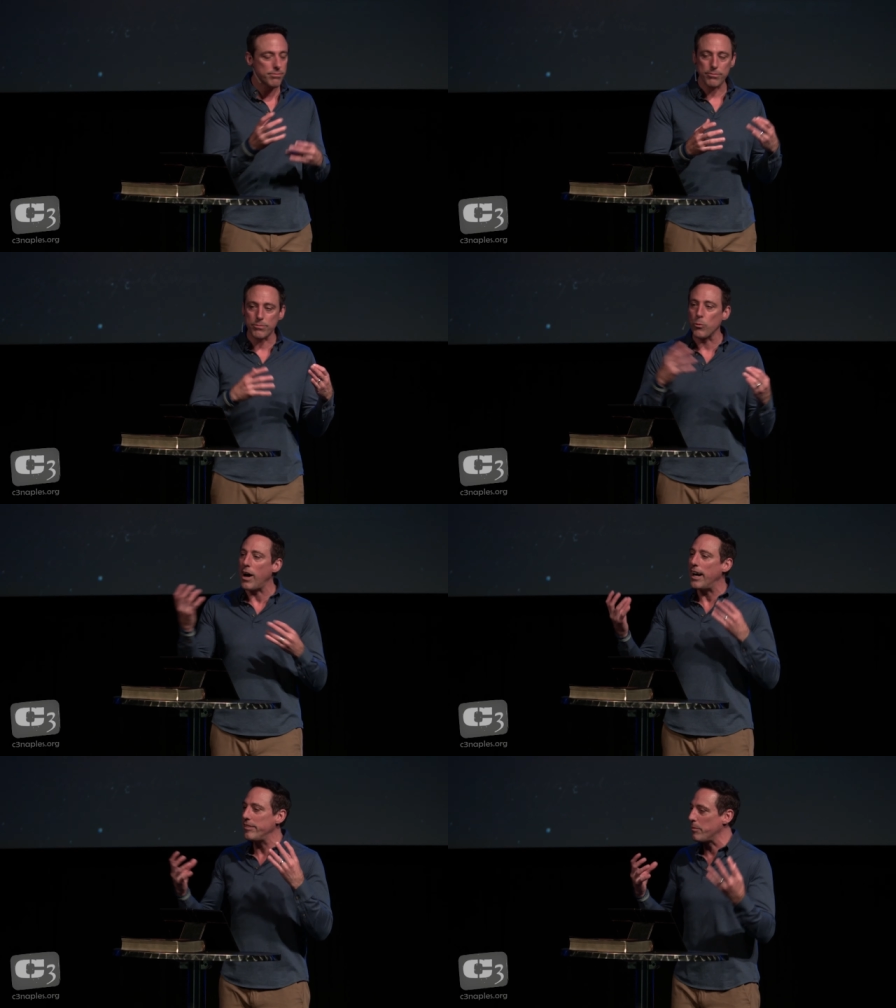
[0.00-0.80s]

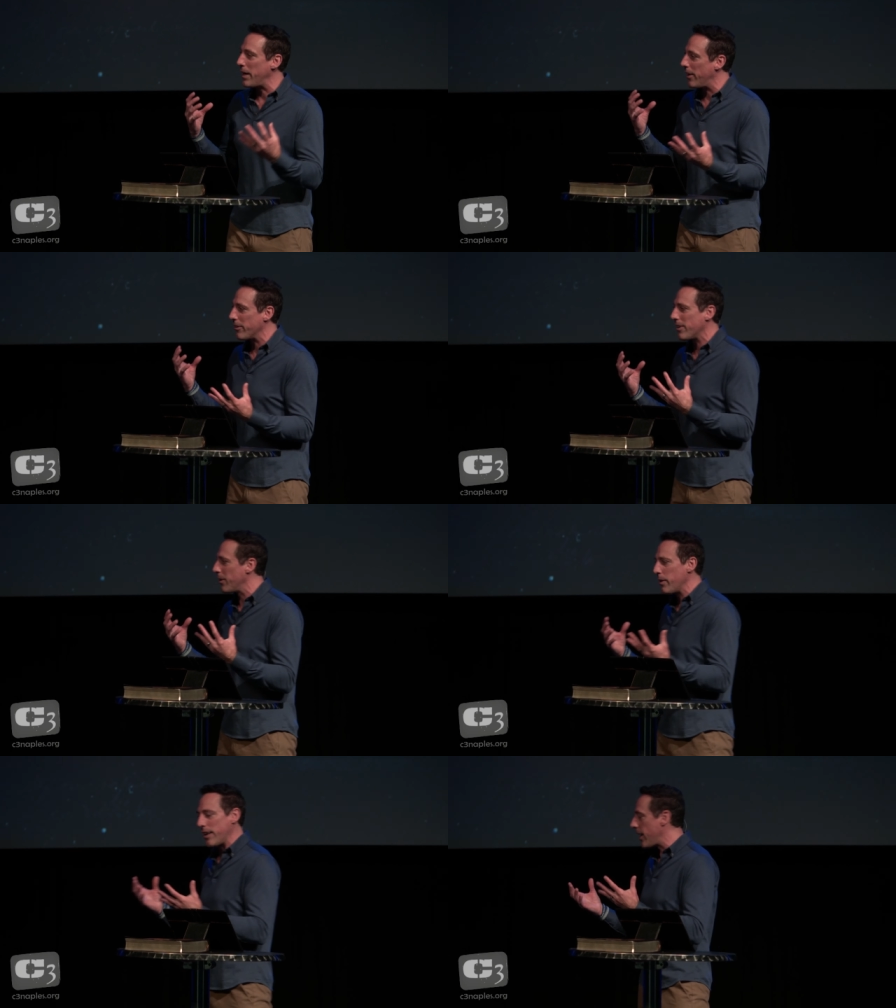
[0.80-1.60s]
wise about it right
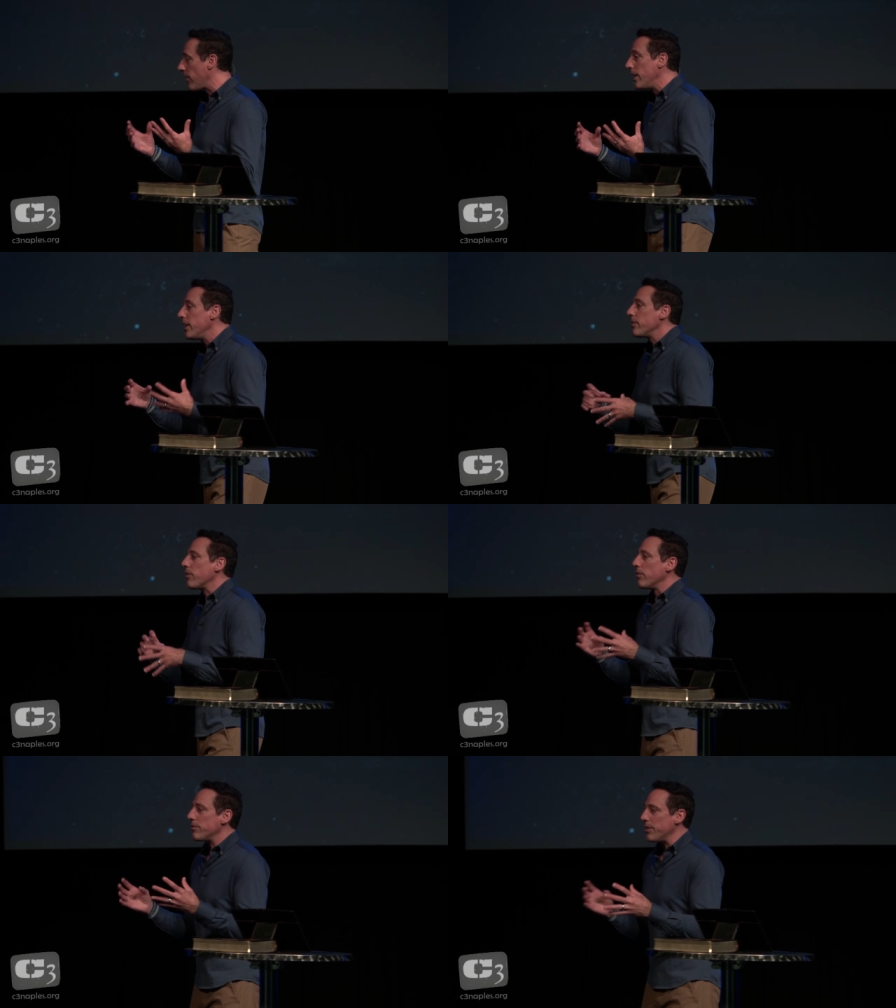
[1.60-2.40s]
away, no.
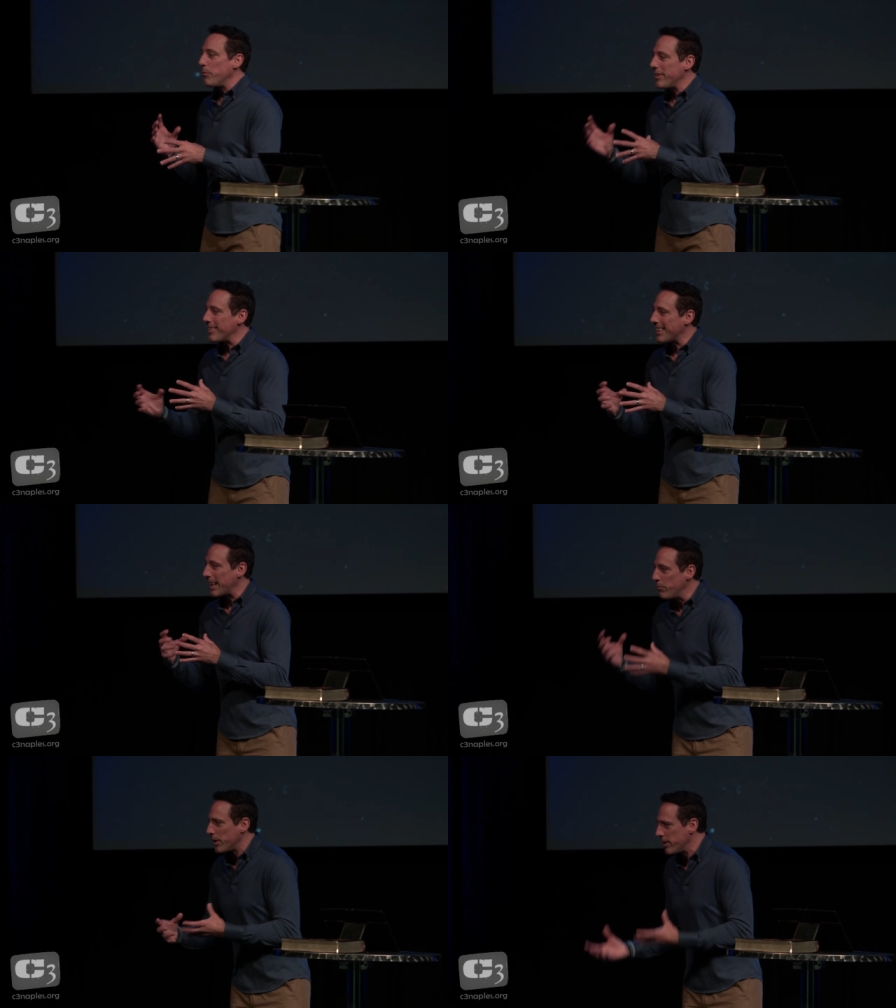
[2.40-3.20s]
So it wasn't like
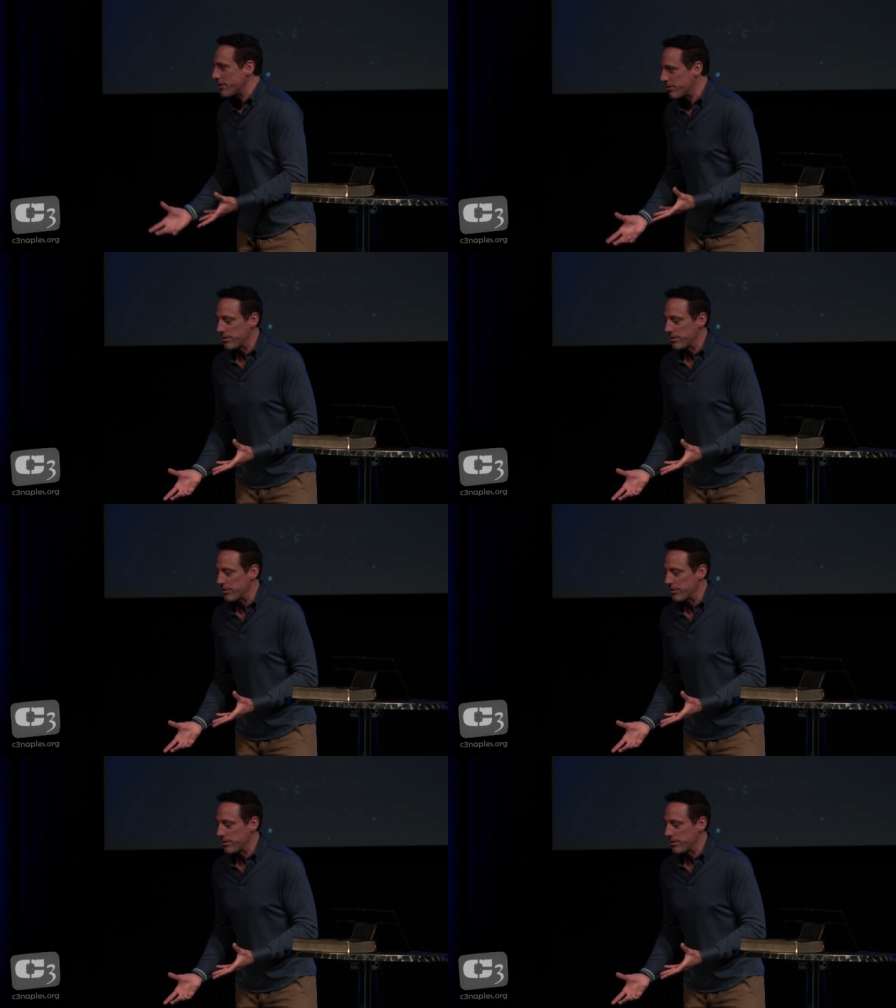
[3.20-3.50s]
malicious or